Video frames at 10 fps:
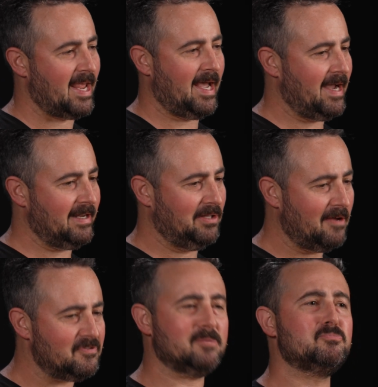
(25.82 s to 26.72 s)
I'd
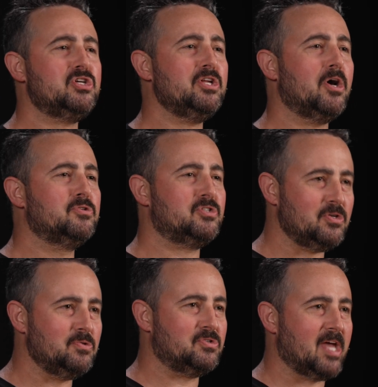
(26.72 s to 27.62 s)
love some Cheetos
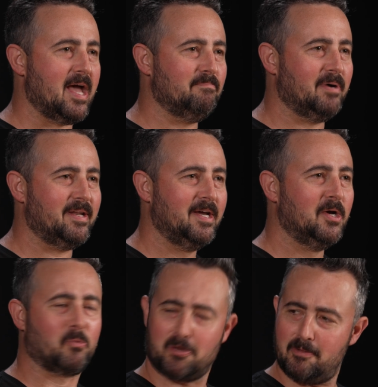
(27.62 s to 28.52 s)
too, Sam, but
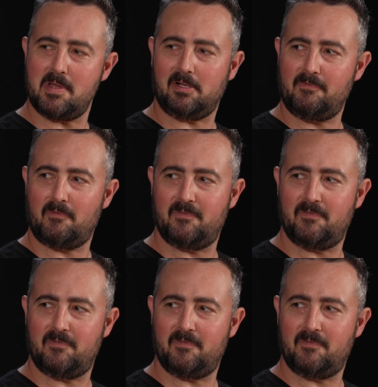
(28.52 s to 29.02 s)
we're in the middle of a